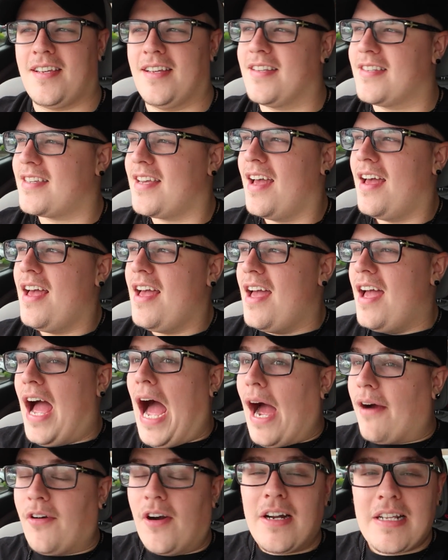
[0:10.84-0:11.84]
since
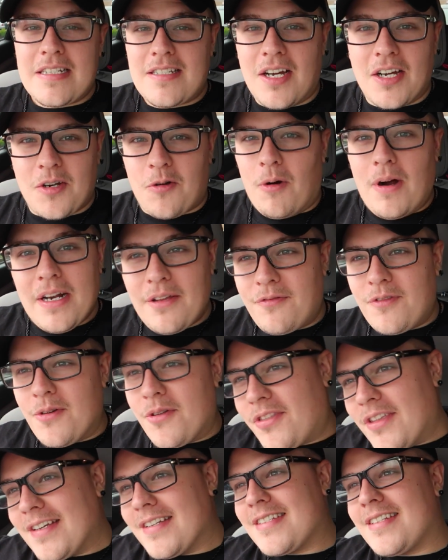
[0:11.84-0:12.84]
I've already done quite a
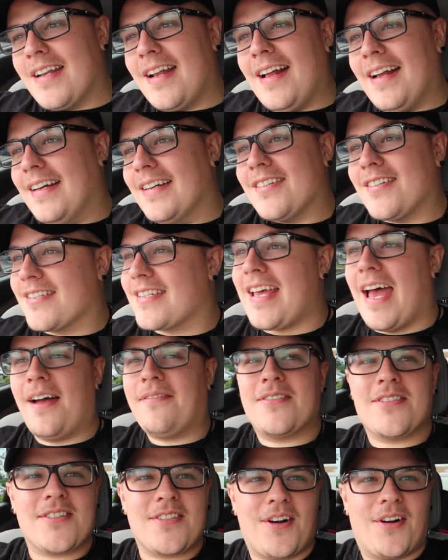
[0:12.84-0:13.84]
few things today and just
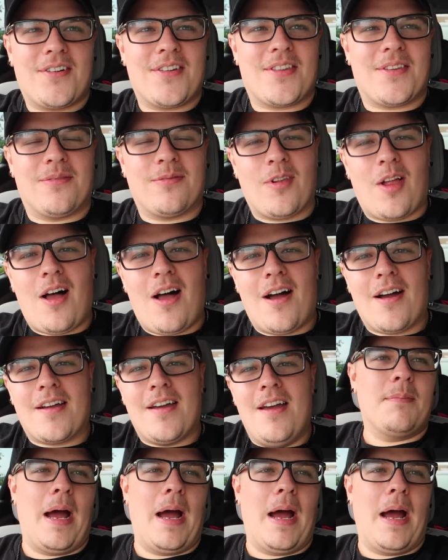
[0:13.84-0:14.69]
haven't started the vlog.